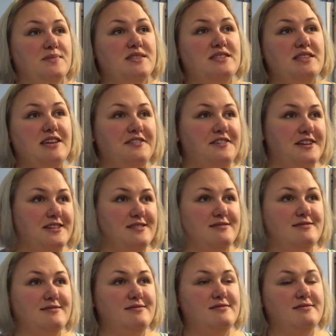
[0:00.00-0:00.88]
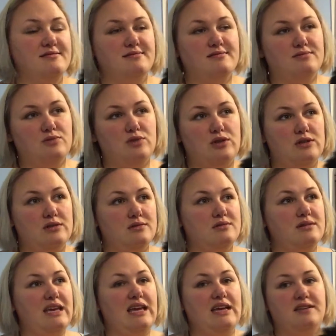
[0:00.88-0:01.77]
Steven
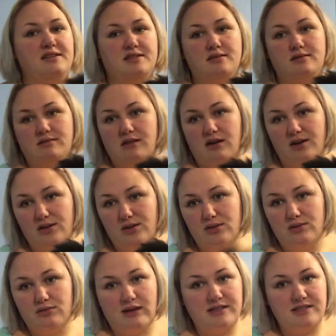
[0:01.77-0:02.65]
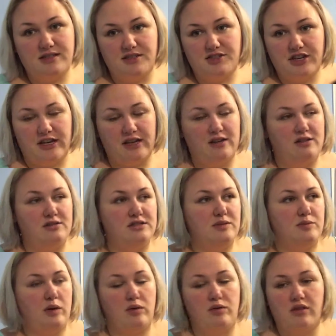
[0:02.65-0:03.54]
will eat the whole rest of the chicken. He'll
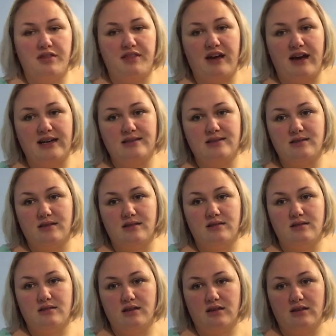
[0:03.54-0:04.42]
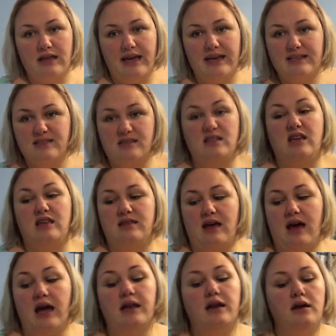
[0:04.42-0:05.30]
debone the thighs and the legs and eat
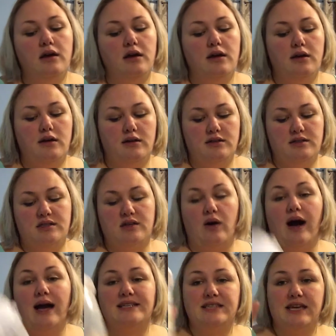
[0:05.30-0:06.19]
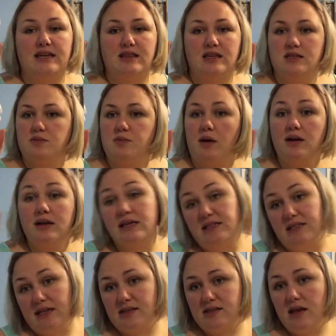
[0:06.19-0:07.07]
that. So I take this part, he
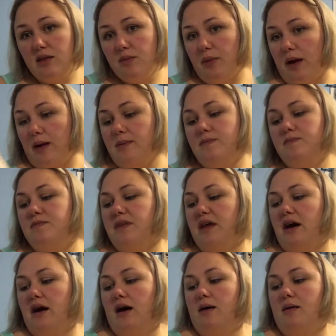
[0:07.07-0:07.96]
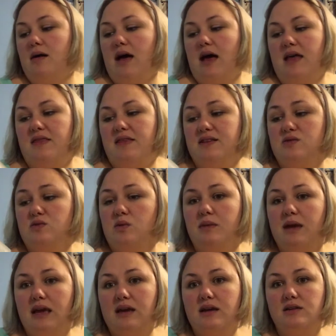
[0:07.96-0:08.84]
takes the other part. And this will
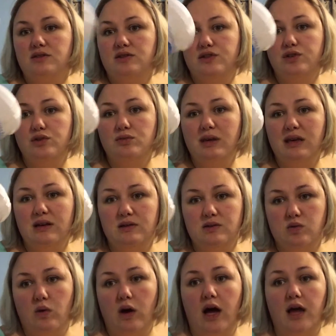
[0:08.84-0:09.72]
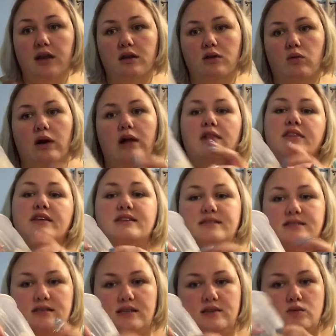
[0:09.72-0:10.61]
make 2 meals. Well,
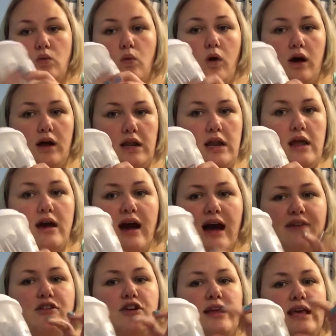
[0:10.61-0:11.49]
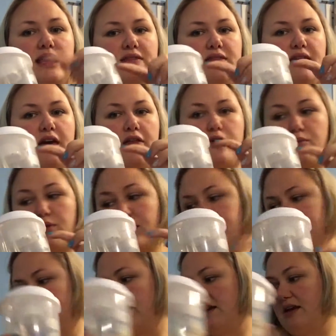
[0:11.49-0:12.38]
this is one. I've already eaten the other
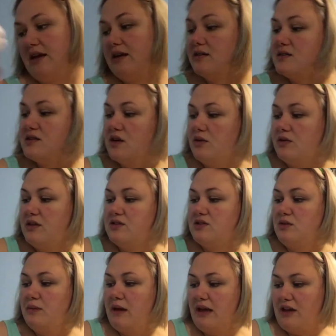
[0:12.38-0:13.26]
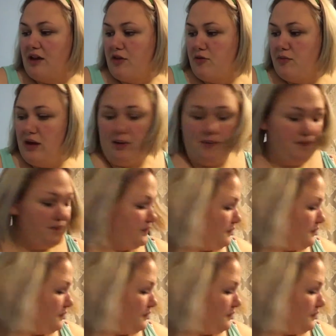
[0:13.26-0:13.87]
breast out of here, so this will make another meal.